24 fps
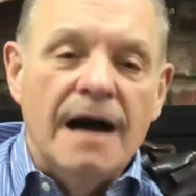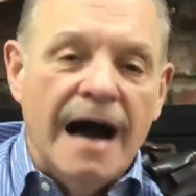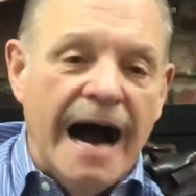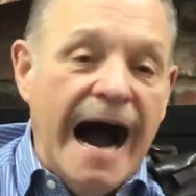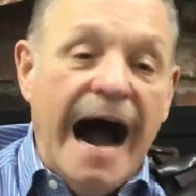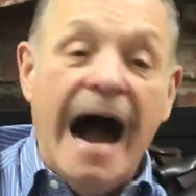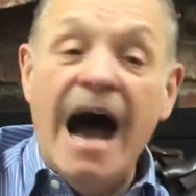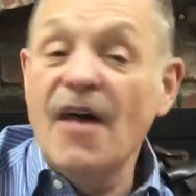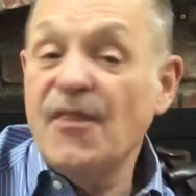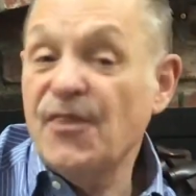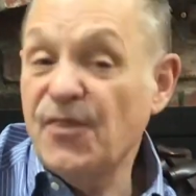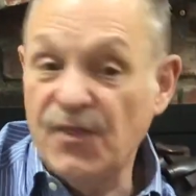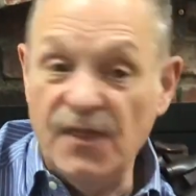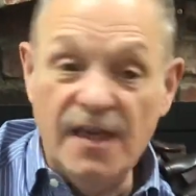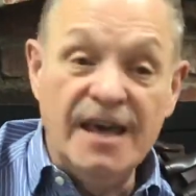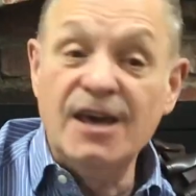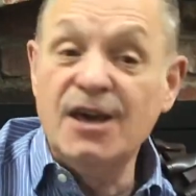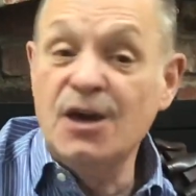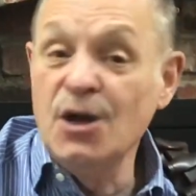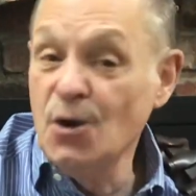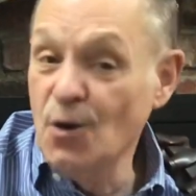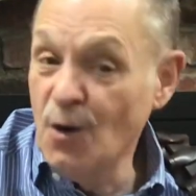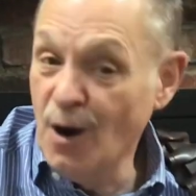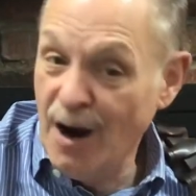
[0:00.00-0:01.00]
I think
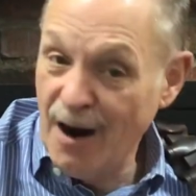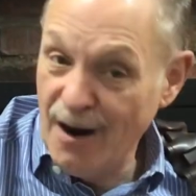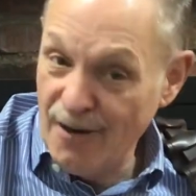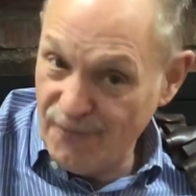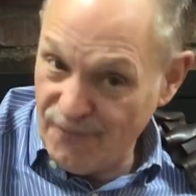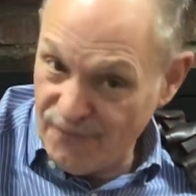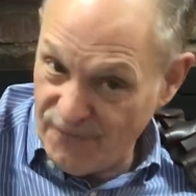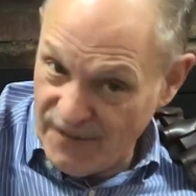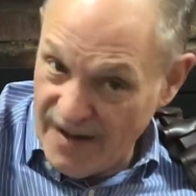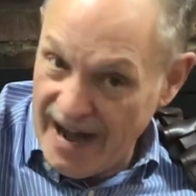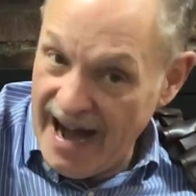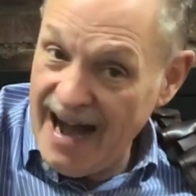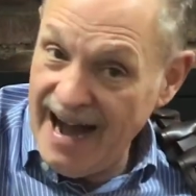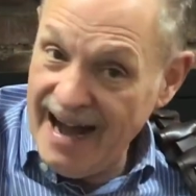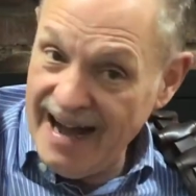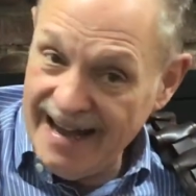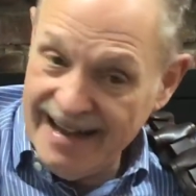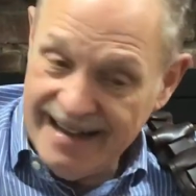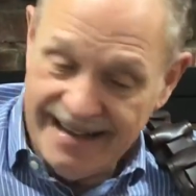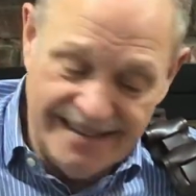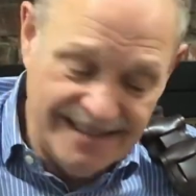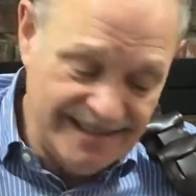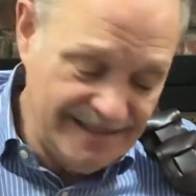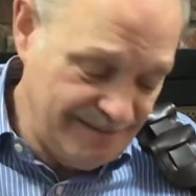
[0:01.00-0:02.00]
you are
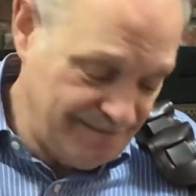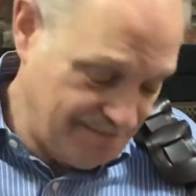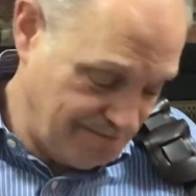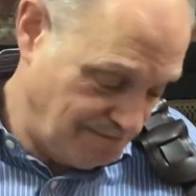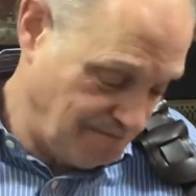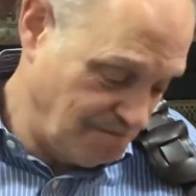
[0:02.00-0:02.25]
fine.